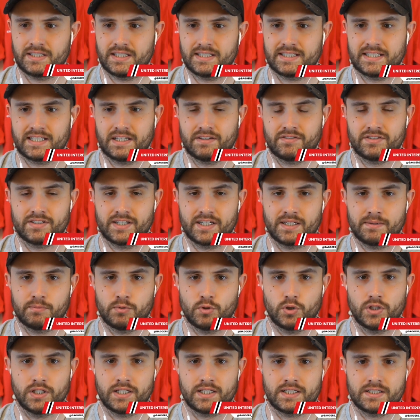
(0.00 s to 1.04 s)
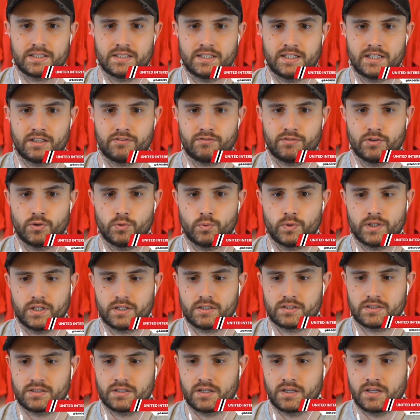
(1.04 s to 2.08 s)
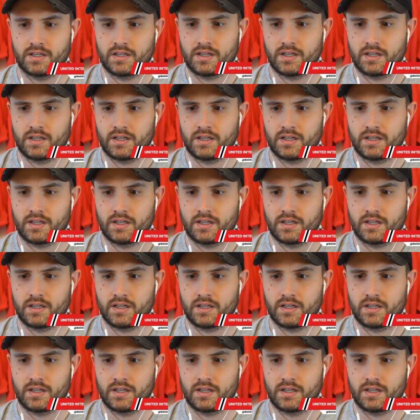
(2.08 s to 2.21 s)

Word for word: Let's see if there's any more links in the next few weeks